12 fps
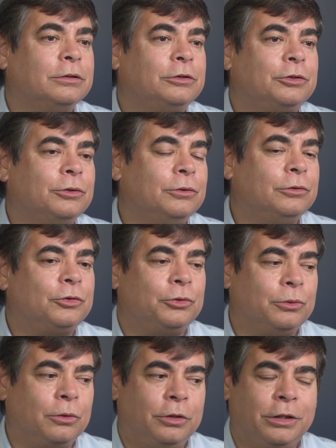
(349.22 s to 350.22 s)
to
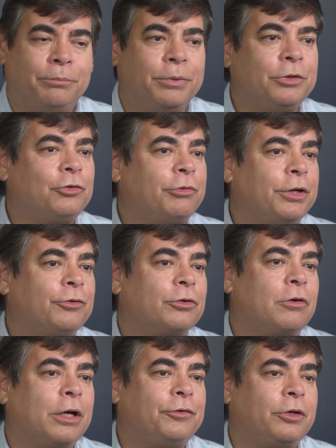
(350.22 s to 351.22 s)
the administrators
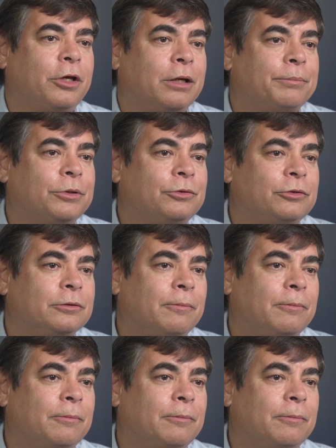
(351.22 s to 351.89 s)
across the campus.